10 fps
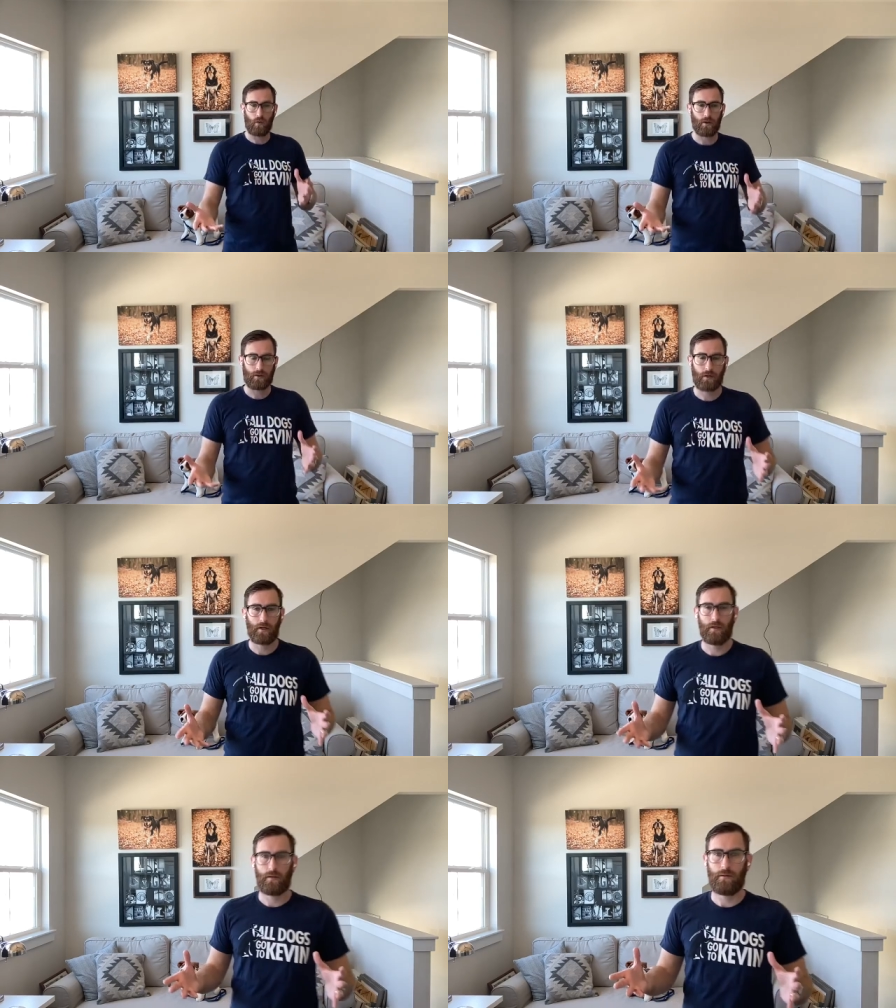could work
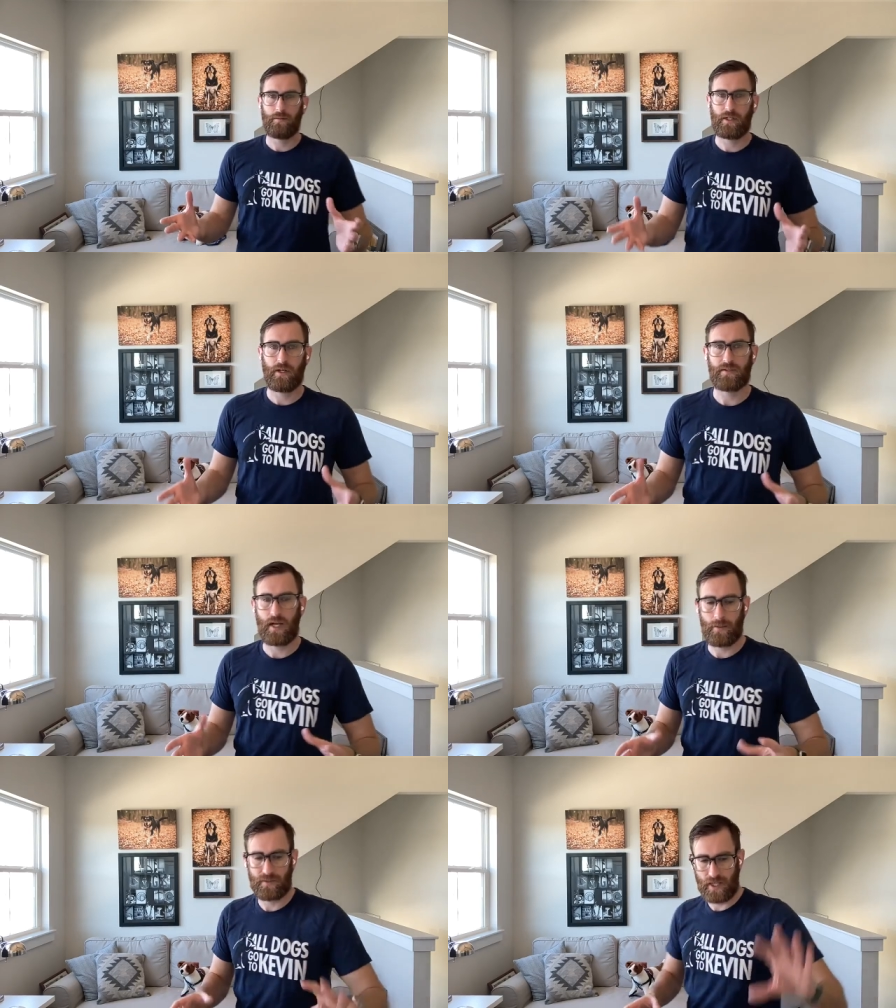
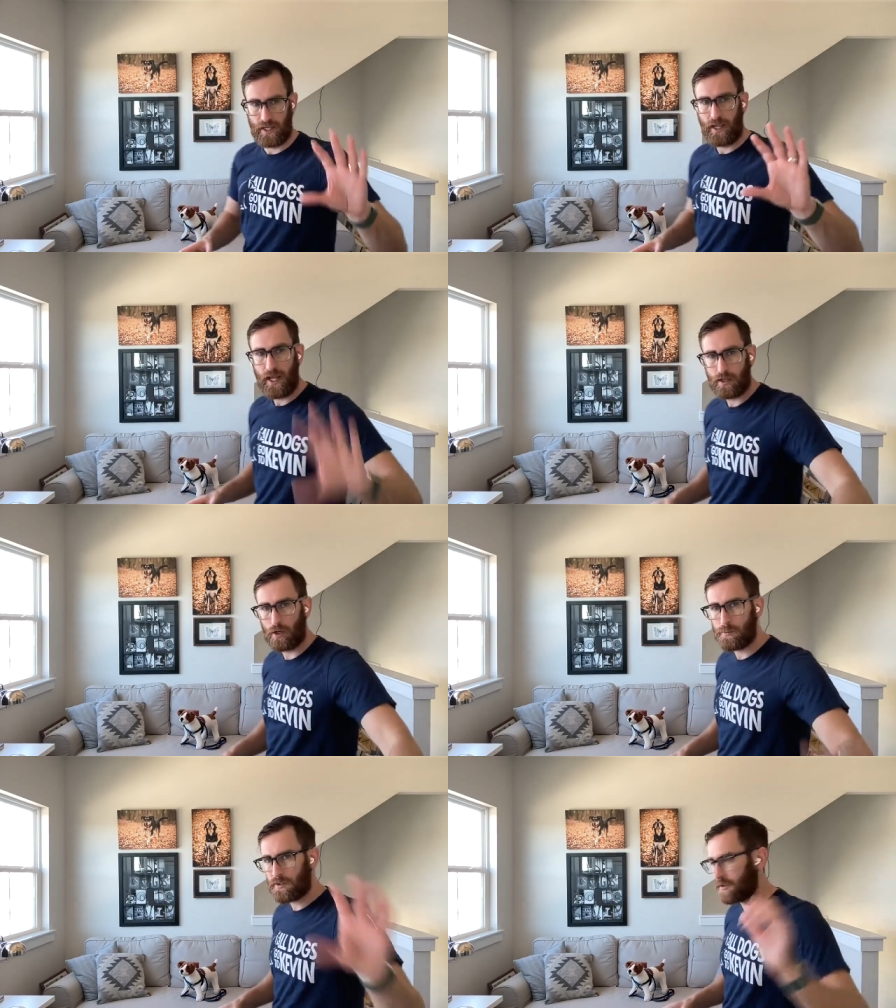because I'm saying, hey,
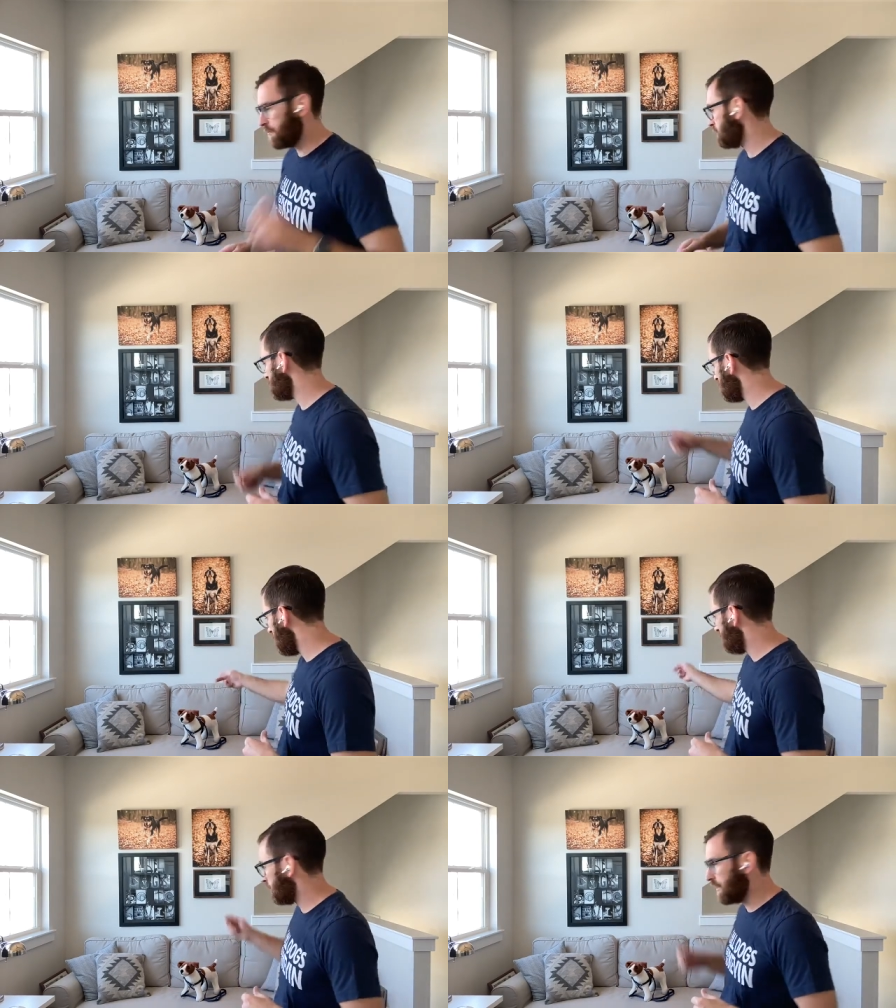garbage disposal's
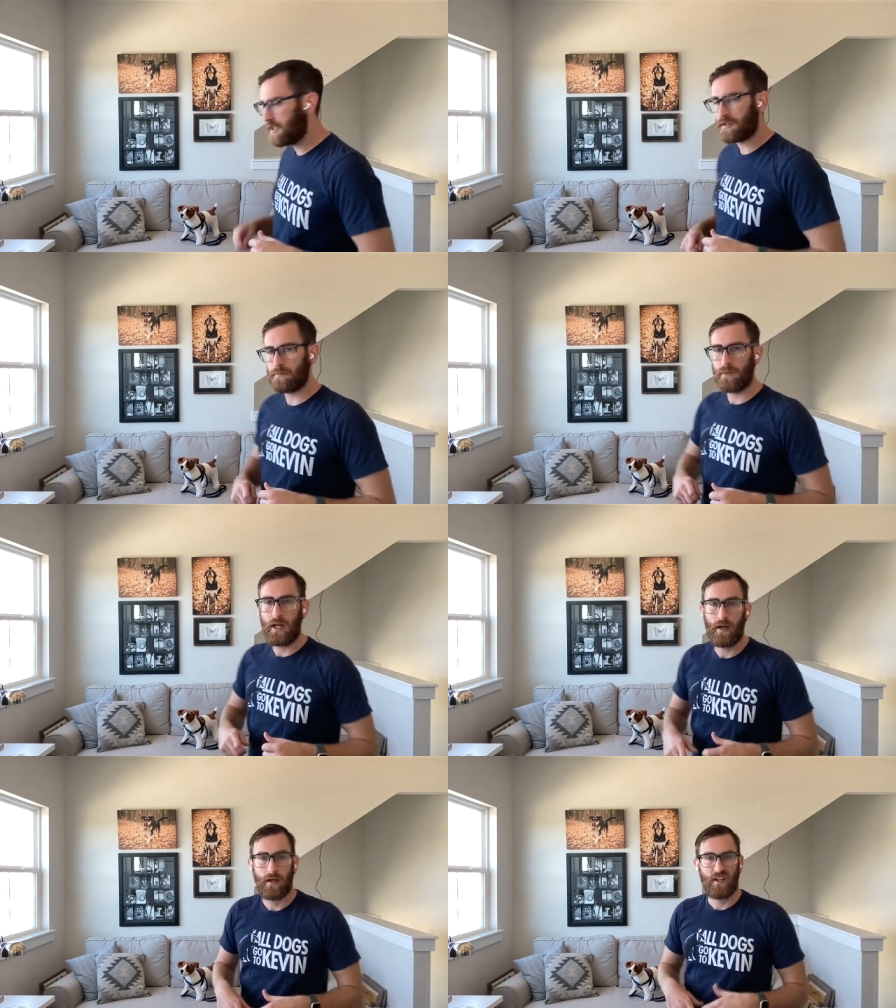on, you're gonna get some
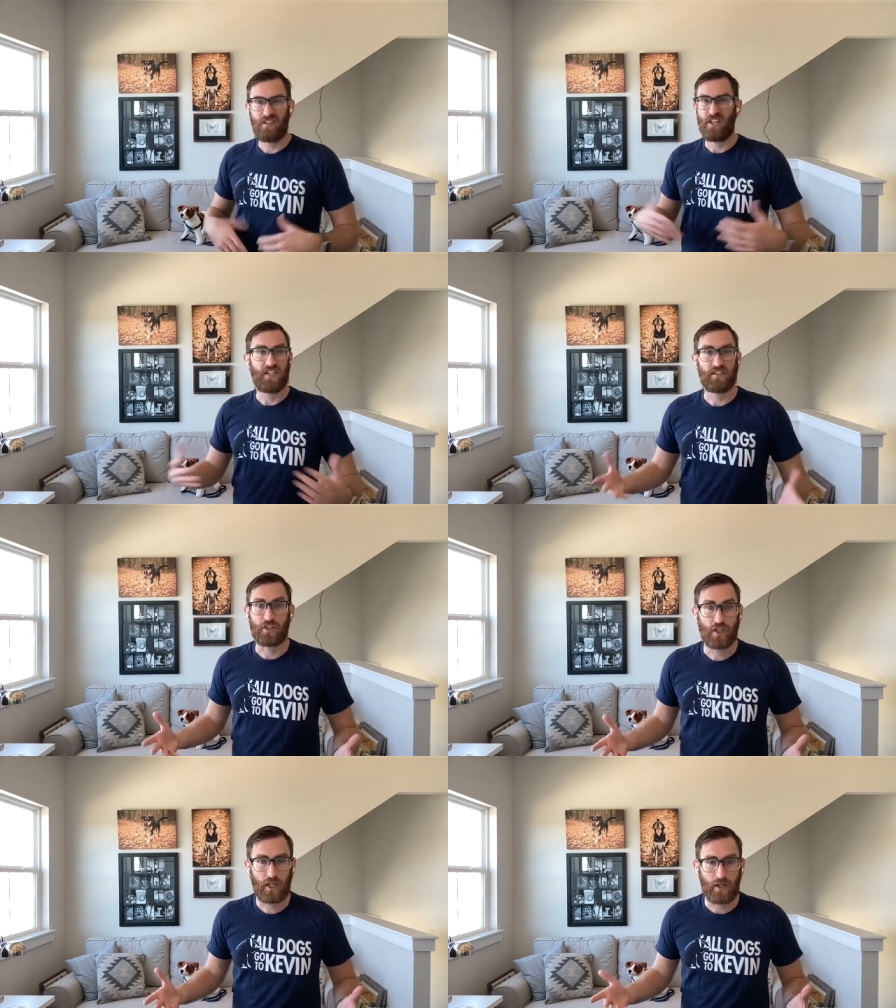
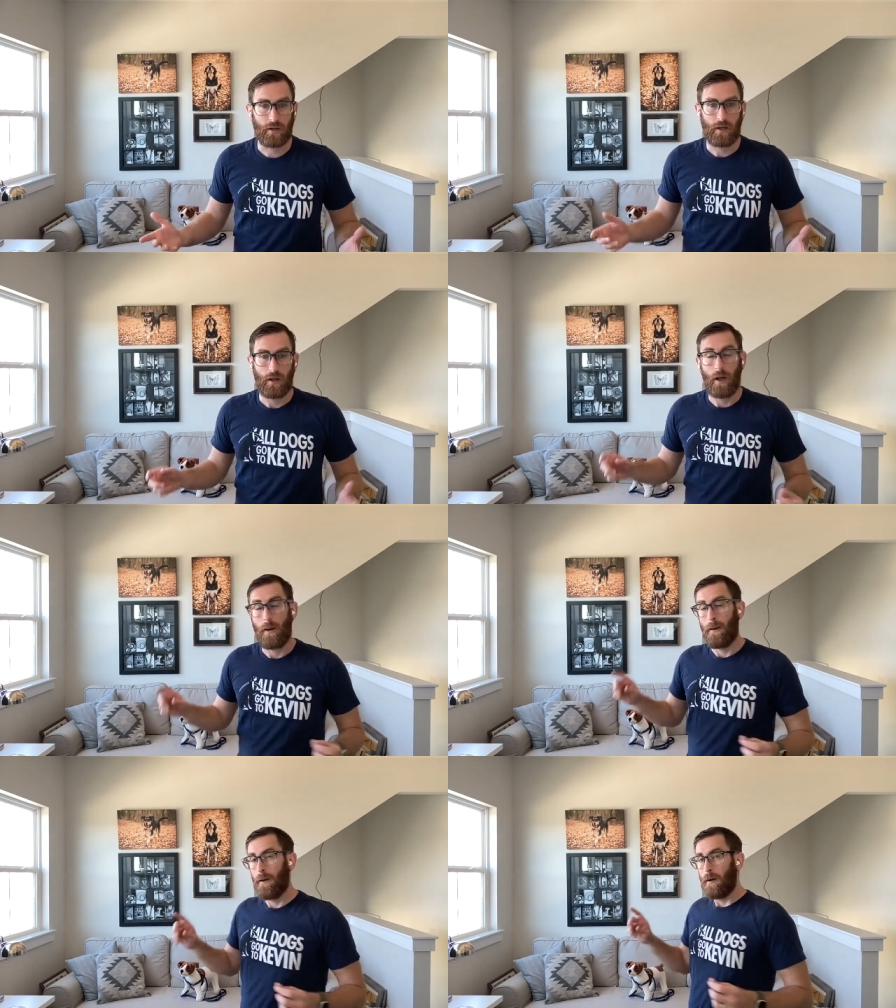tasty chicken.
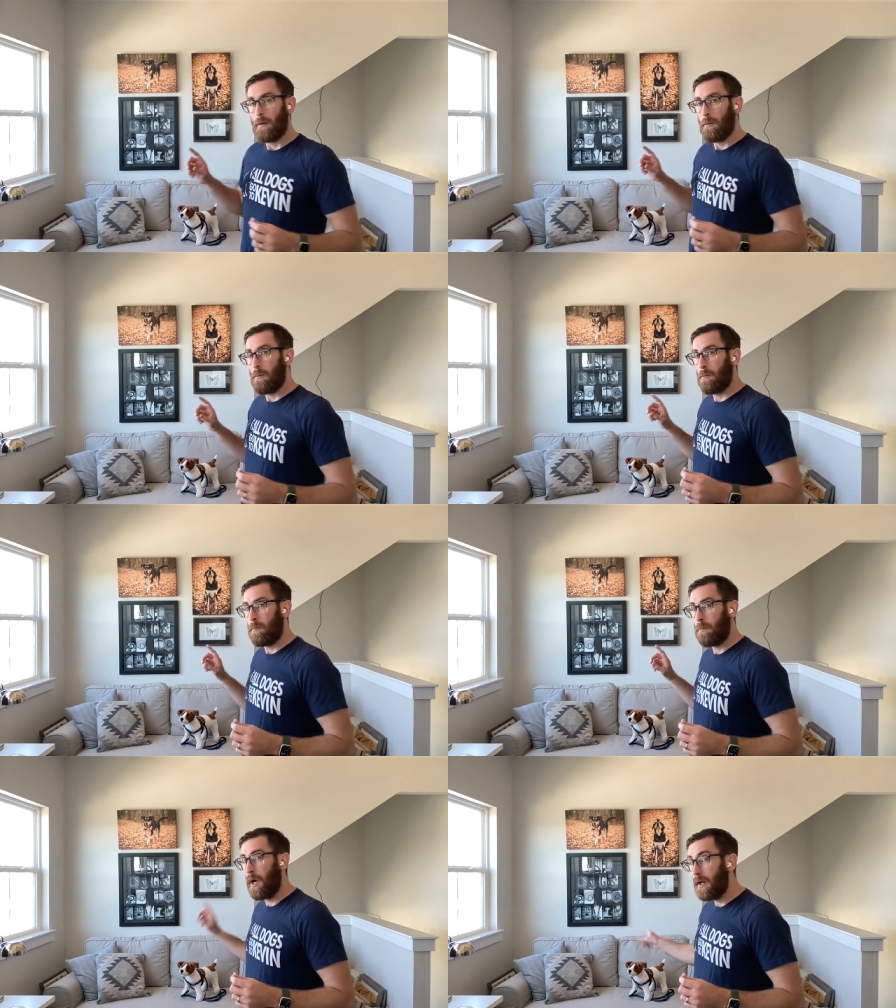
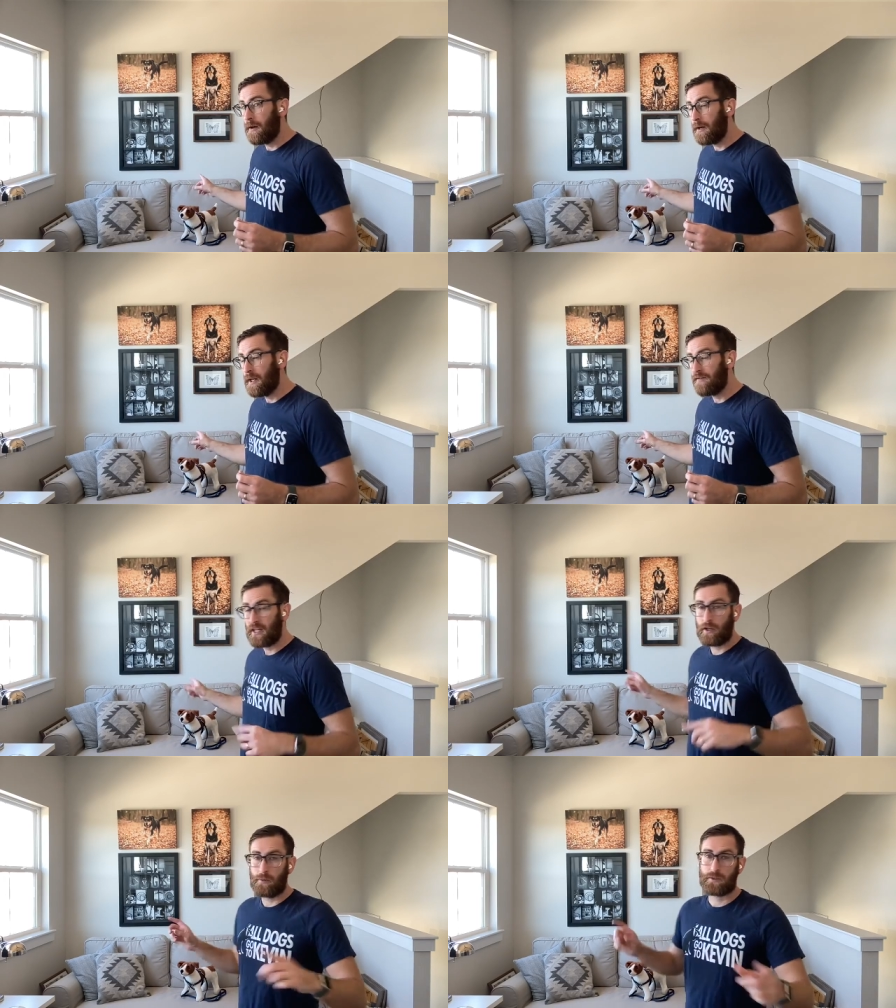But
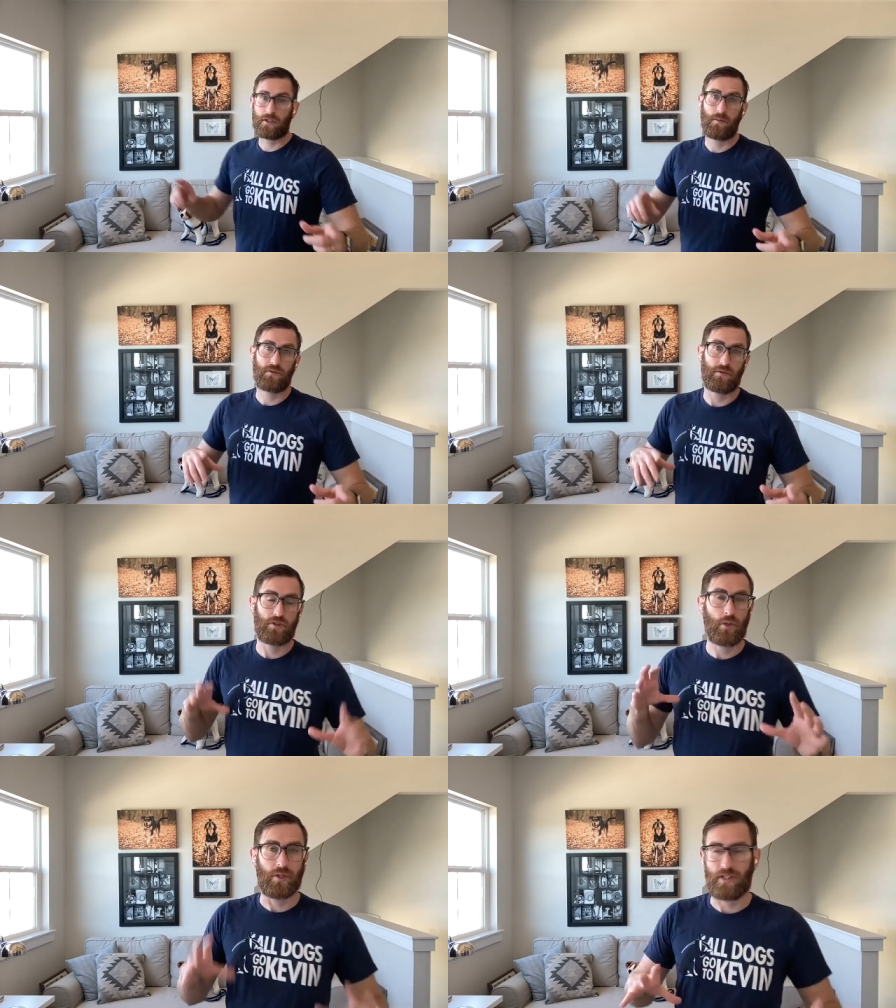garbage disposal
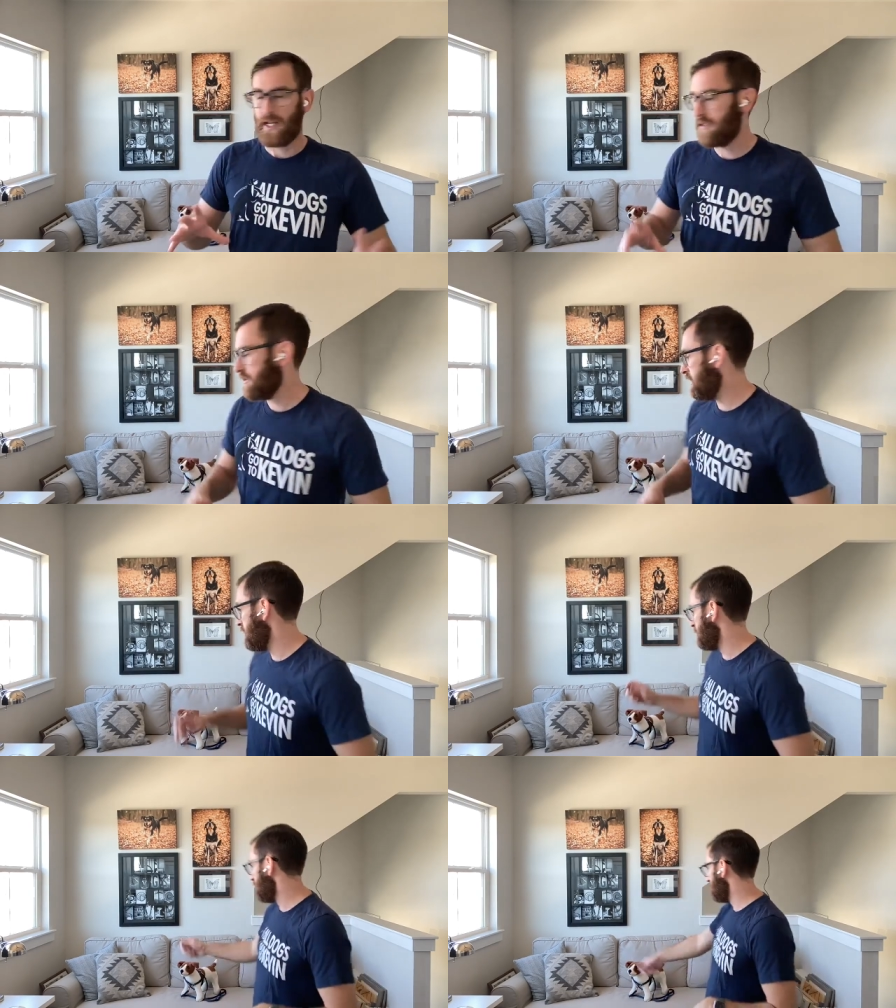is too
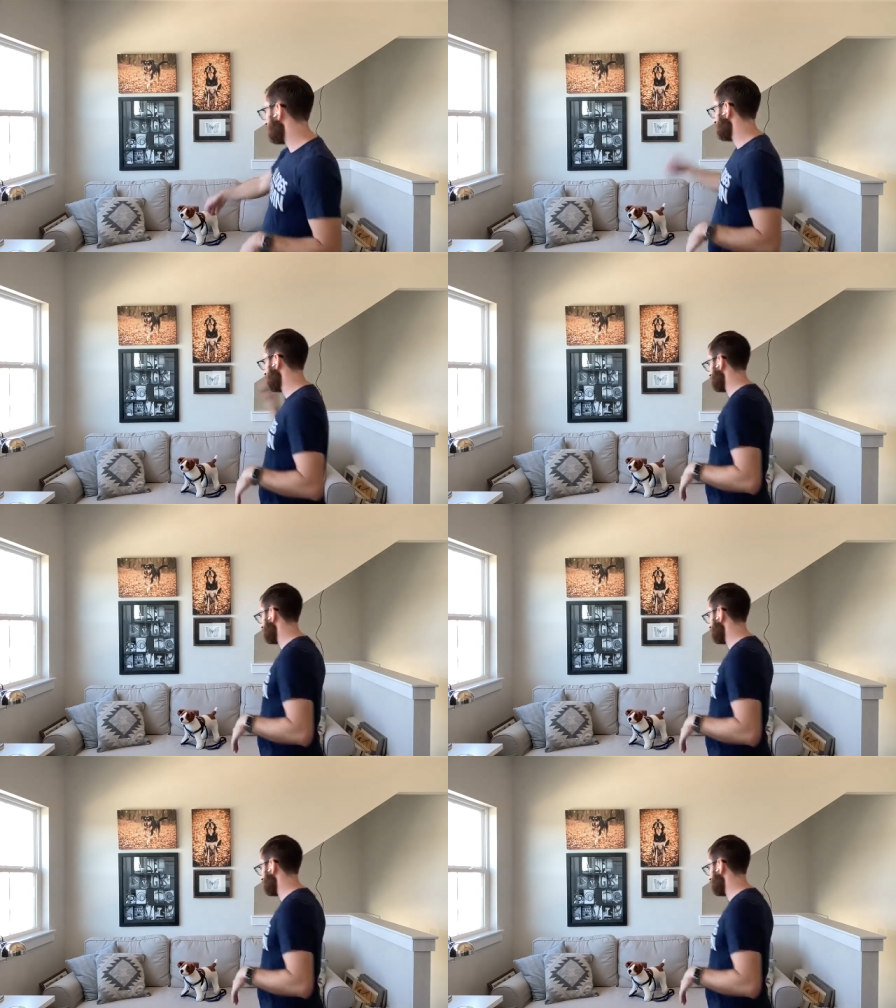intense and my dog